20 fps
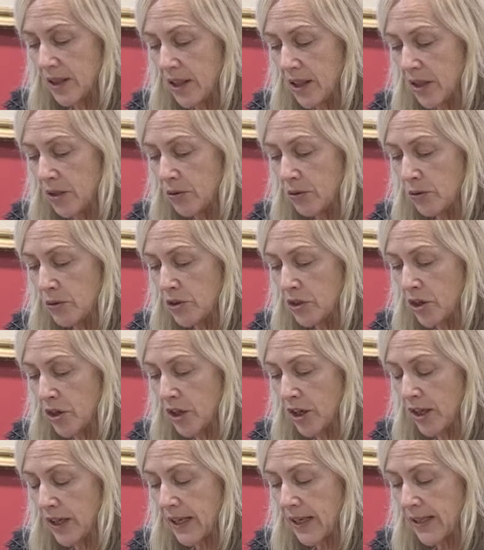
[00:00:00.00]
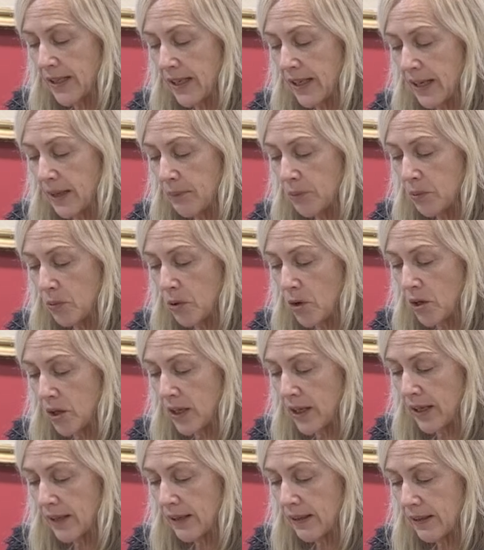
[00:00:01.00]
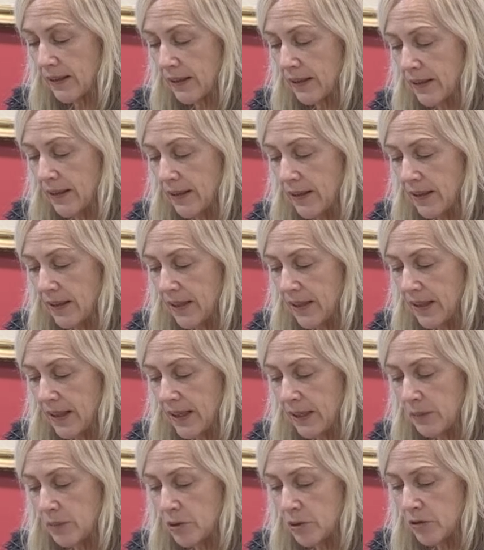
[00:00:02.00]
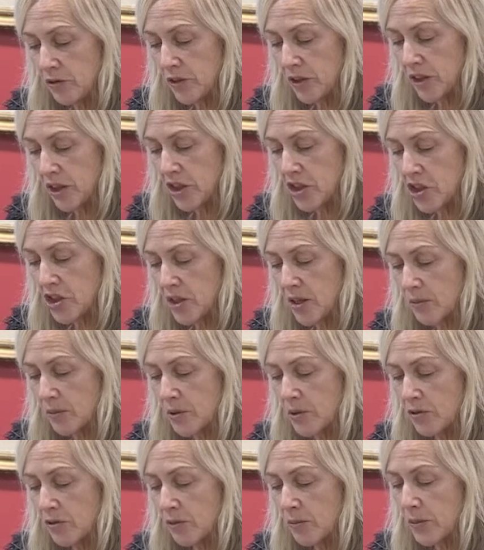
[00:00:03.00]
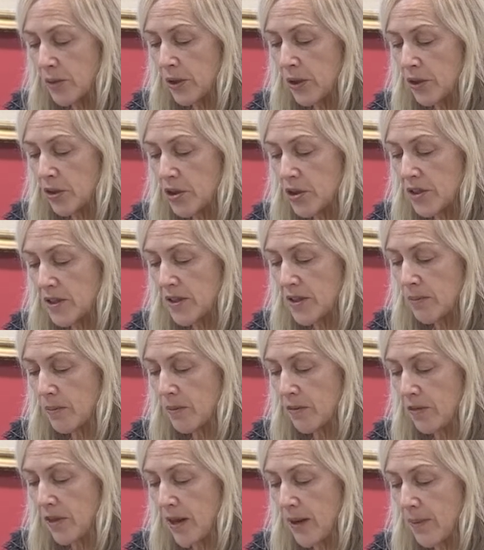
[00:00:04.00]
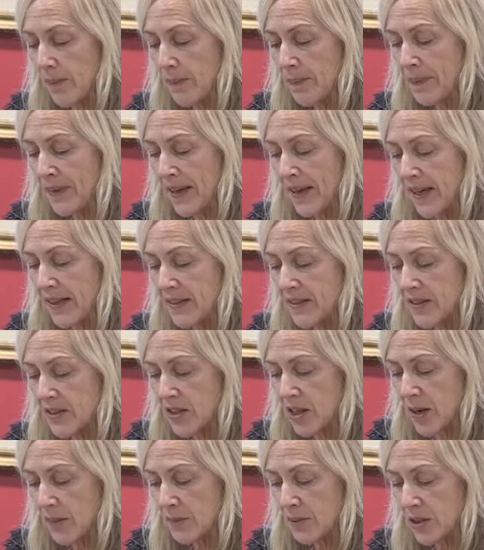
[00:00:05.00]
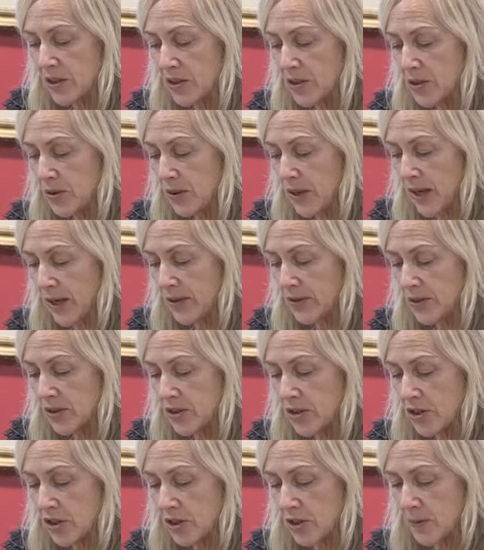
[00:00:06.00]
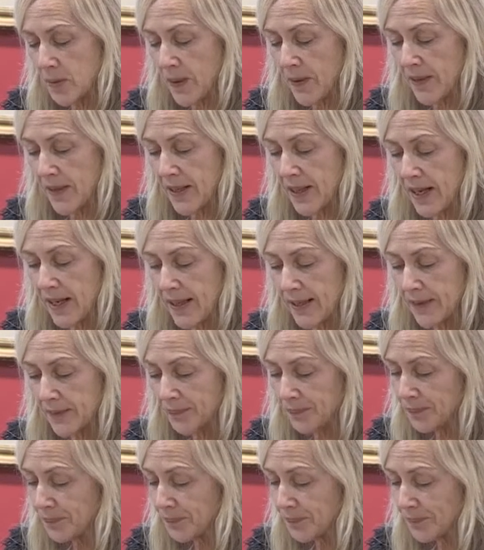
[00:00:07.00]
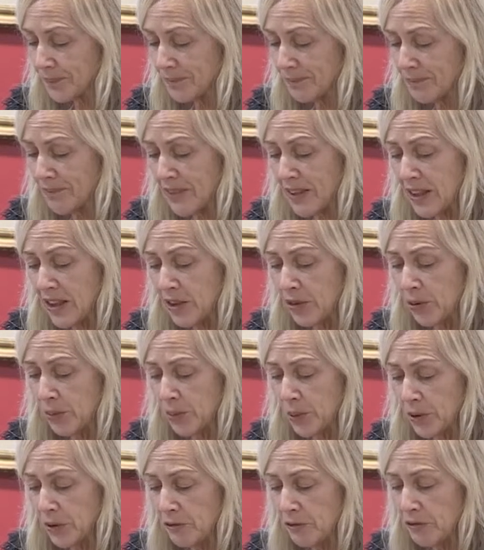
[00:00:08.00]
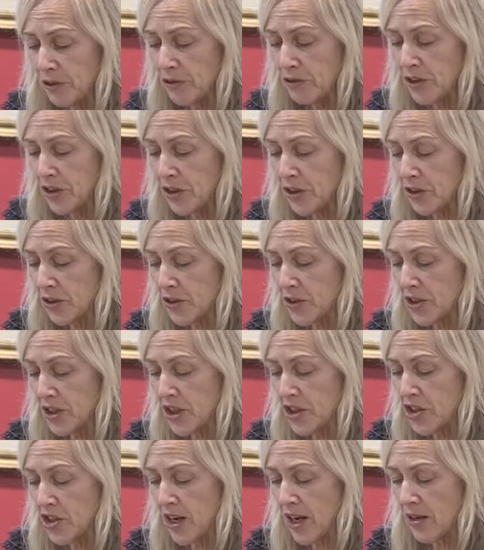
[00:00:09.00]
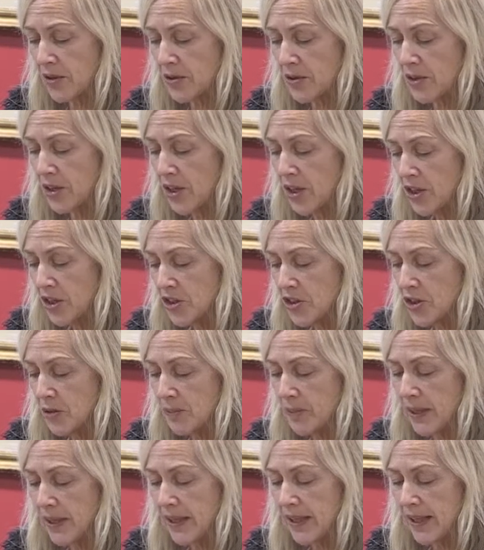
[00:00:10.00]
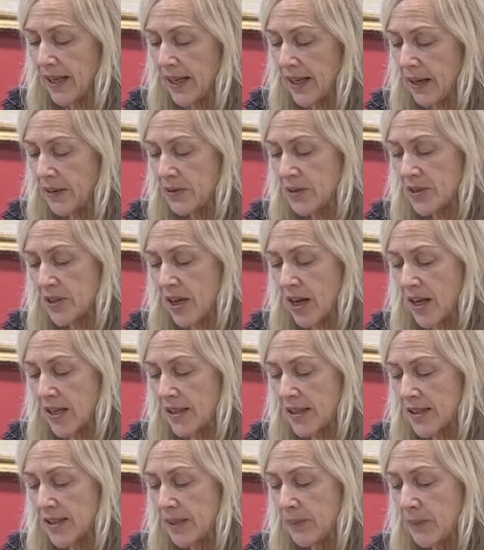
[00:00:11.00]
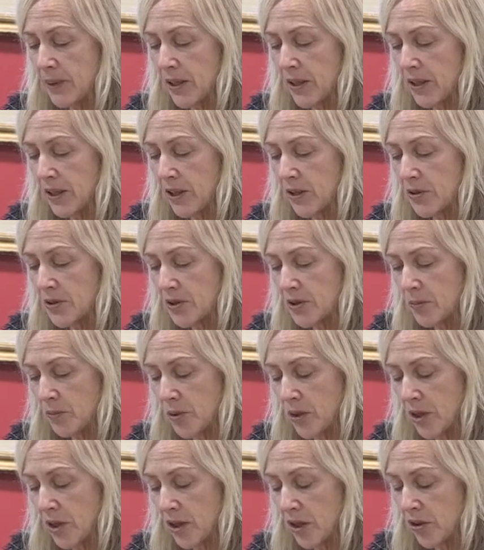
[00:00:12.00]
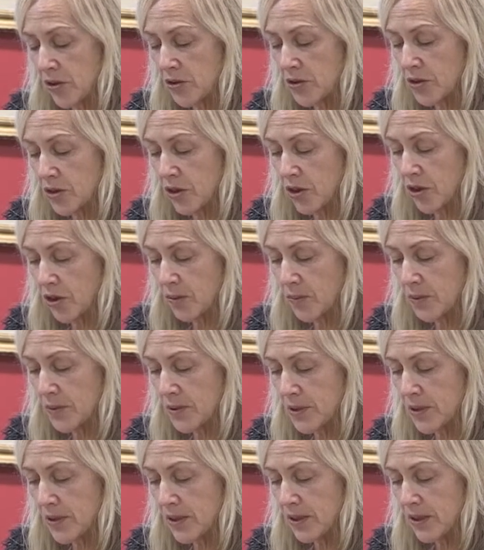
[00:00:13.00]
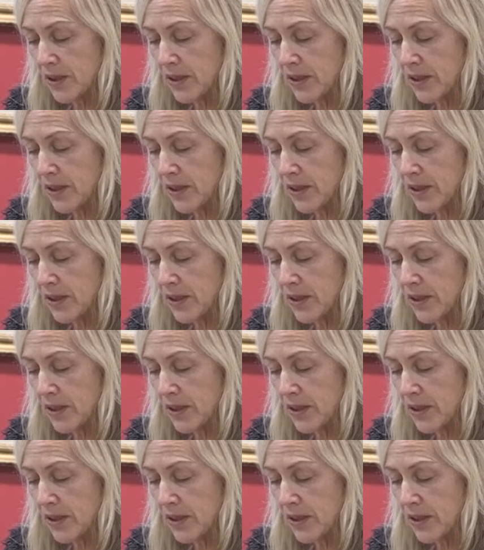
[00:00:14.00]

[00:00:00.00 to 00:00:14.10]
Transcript: It grew dark, and they kept walking. They came to a village that was familiar to some of them and stopped at two houses to spend the night. There were more than 50 girls to each house, so many lay outside, sleeping close in one another's arms.